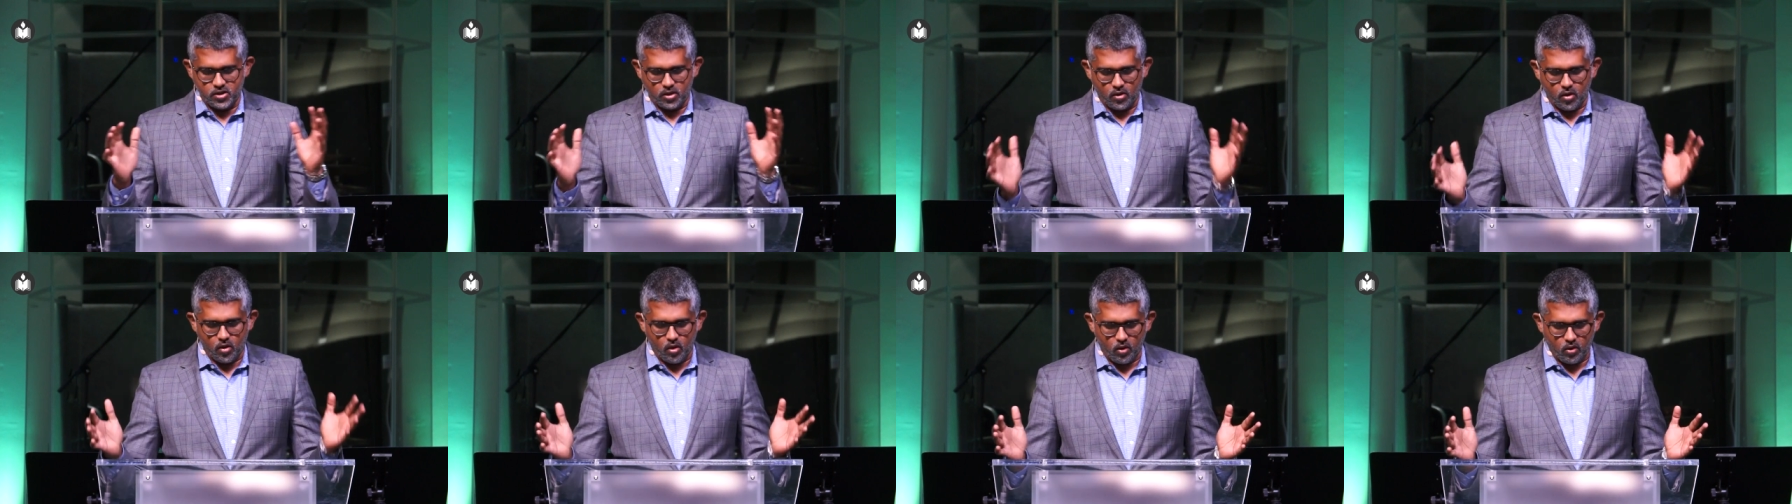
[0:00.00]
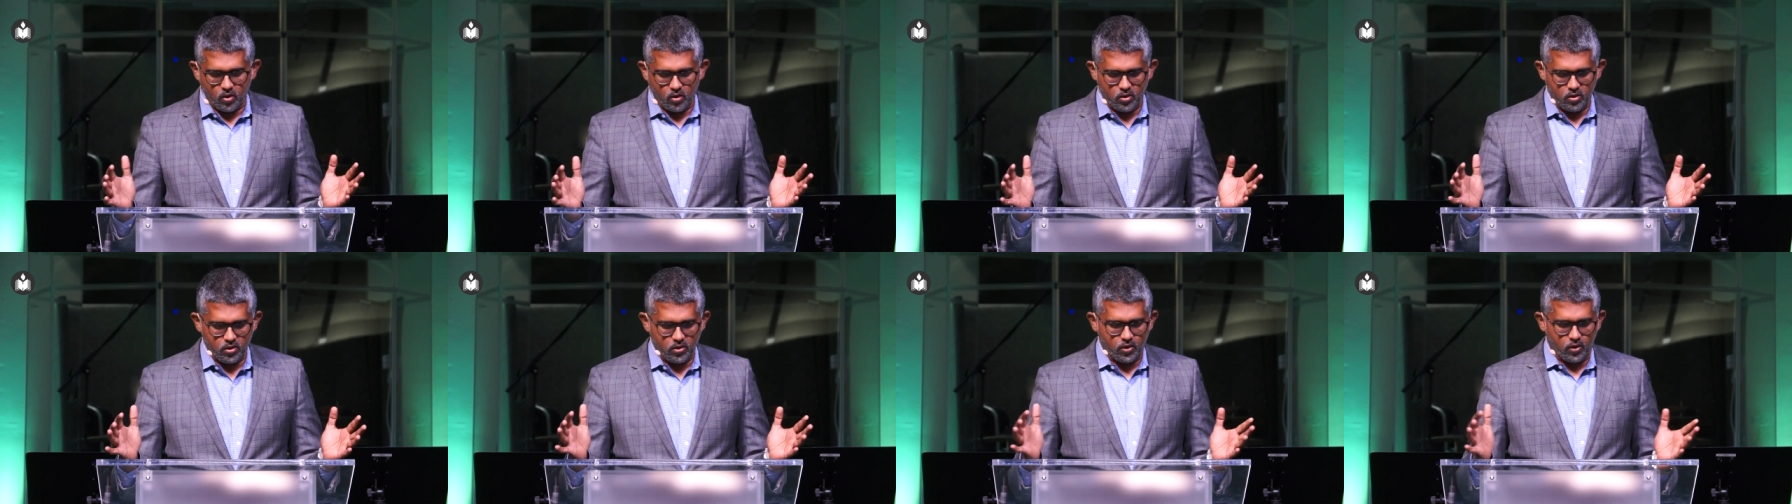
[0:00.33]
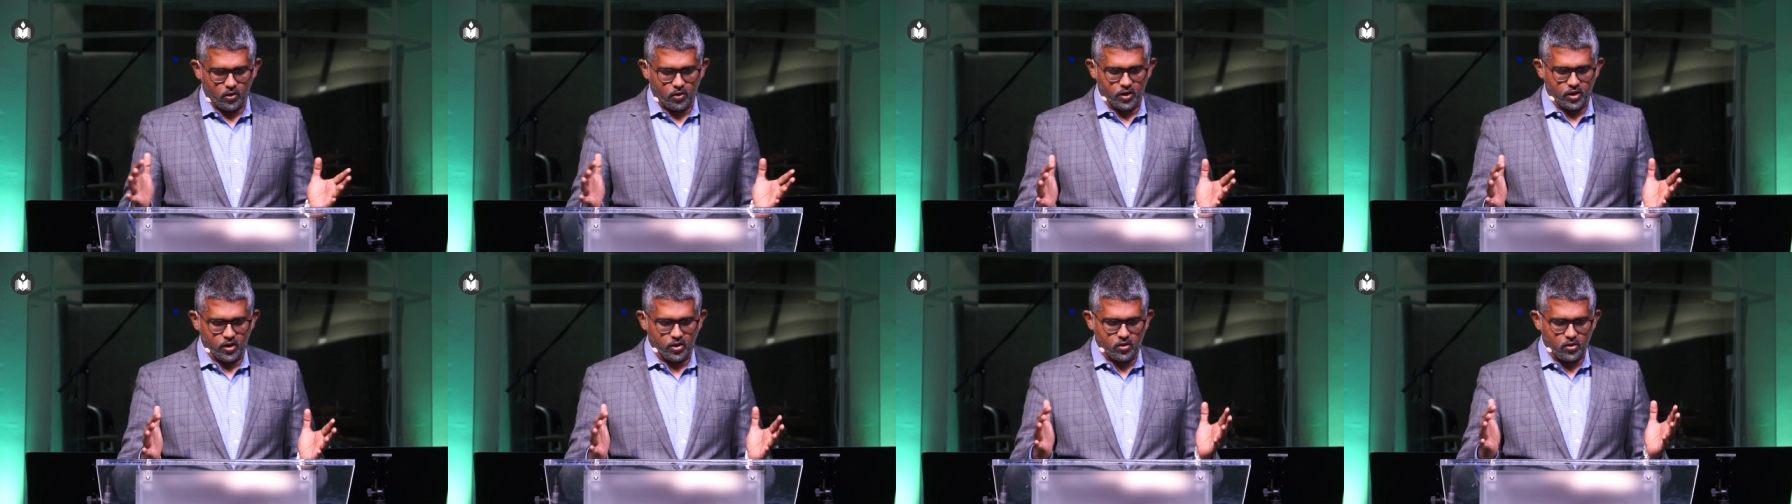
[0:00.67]
your gold
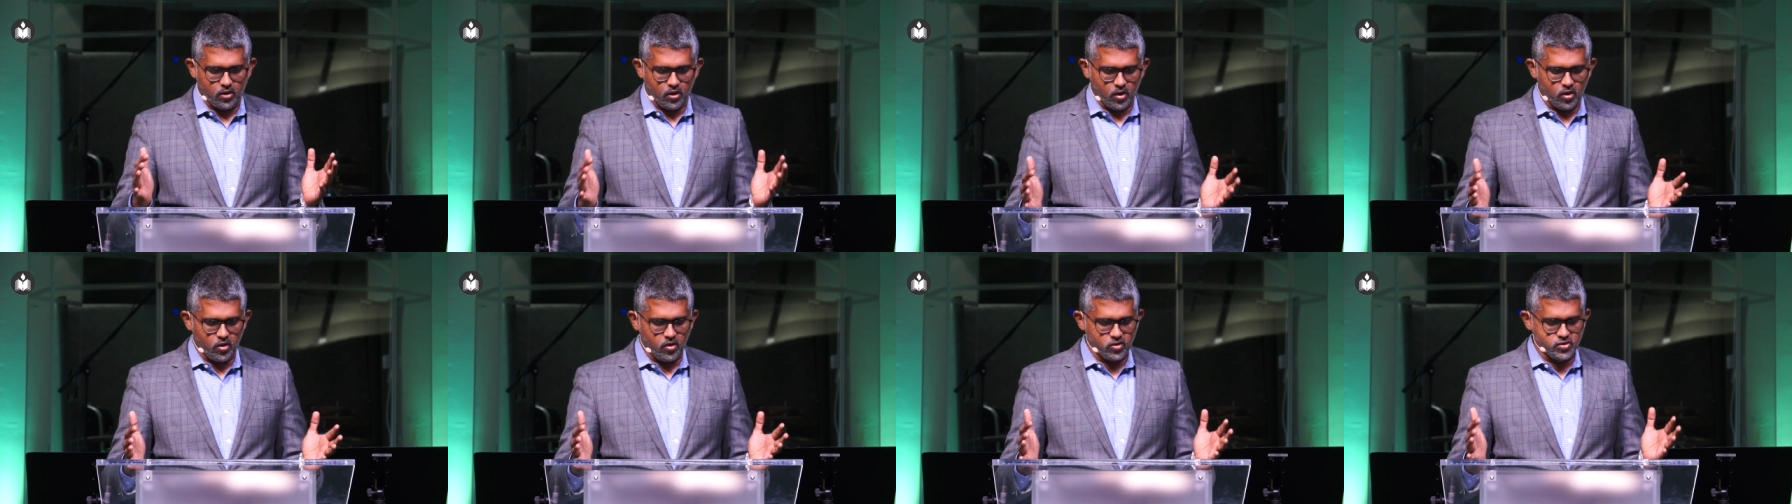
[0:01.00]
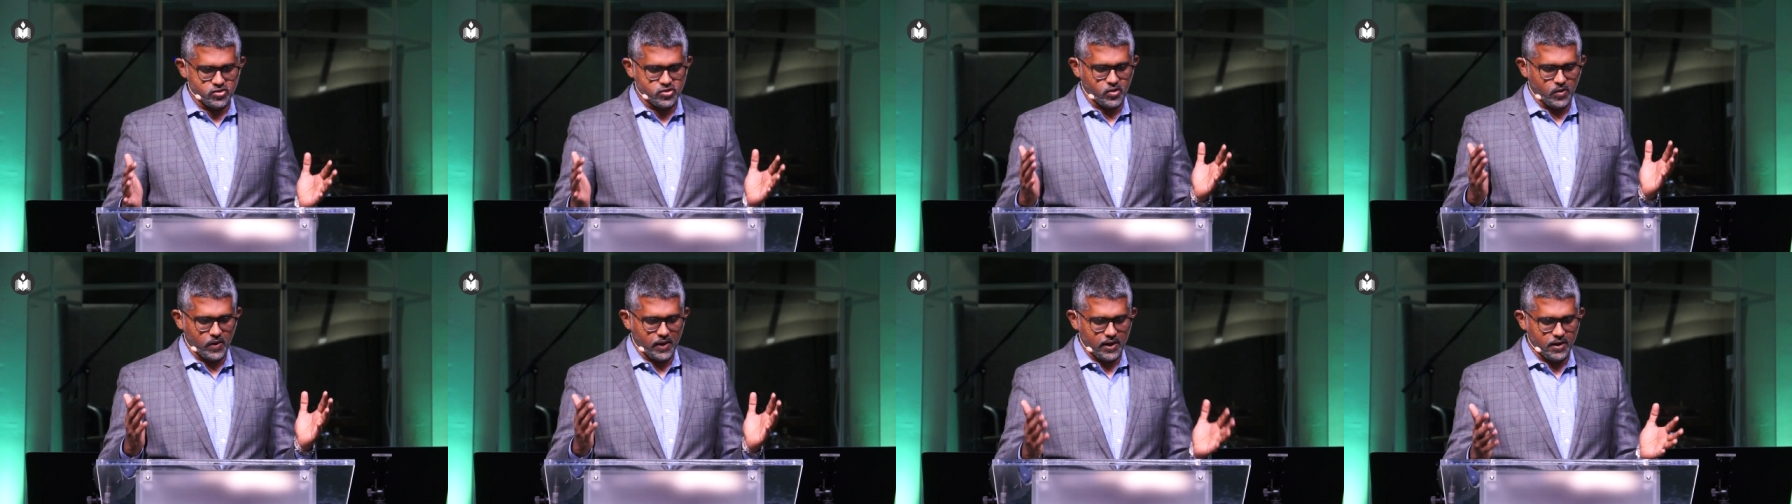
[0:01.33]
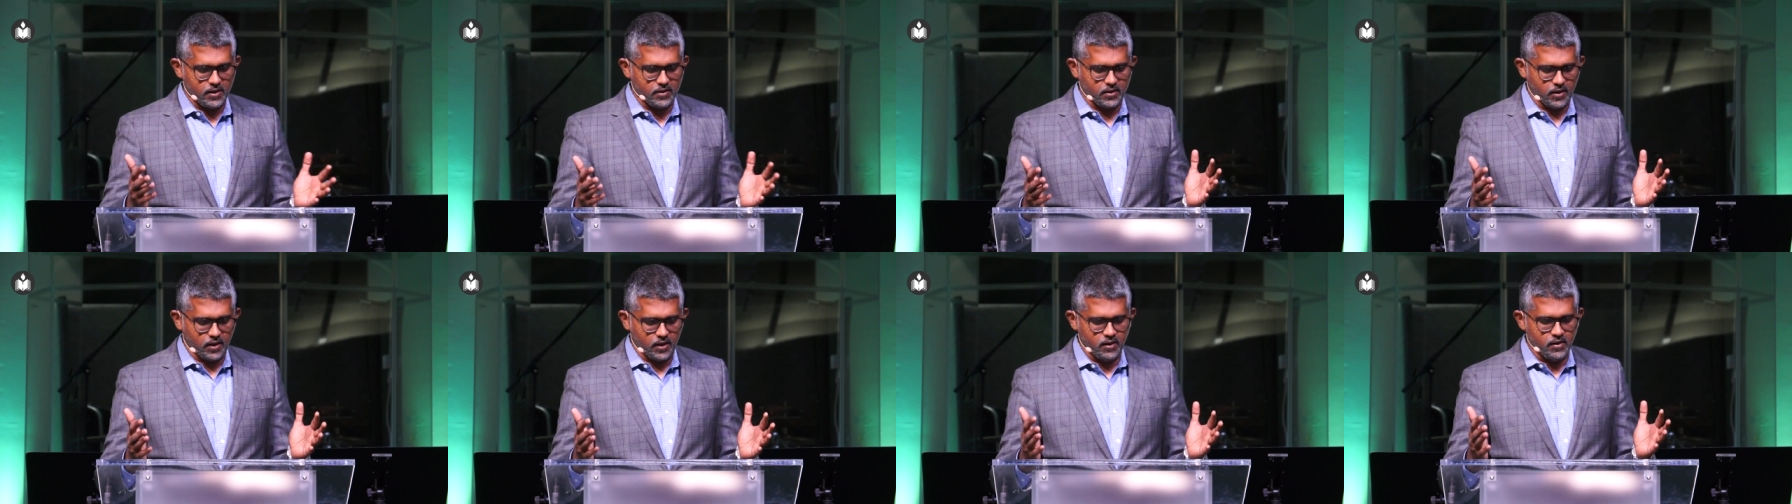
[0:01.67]
or your clothes or
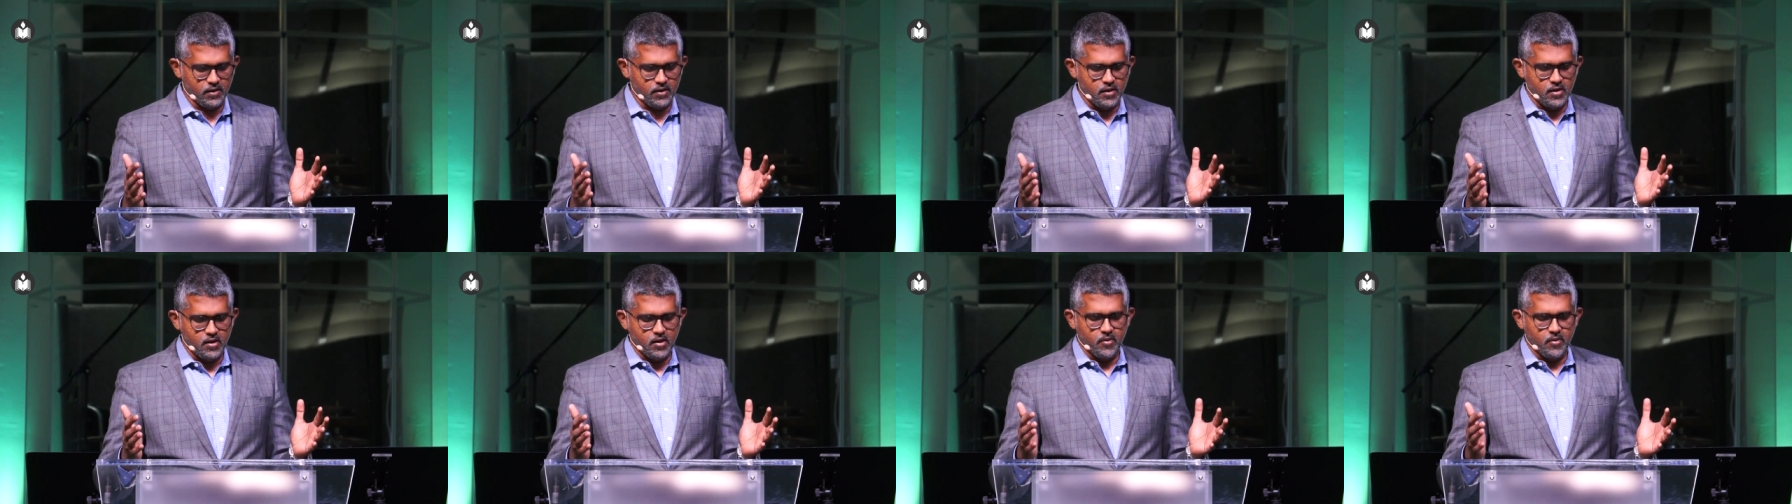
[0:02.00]
anything,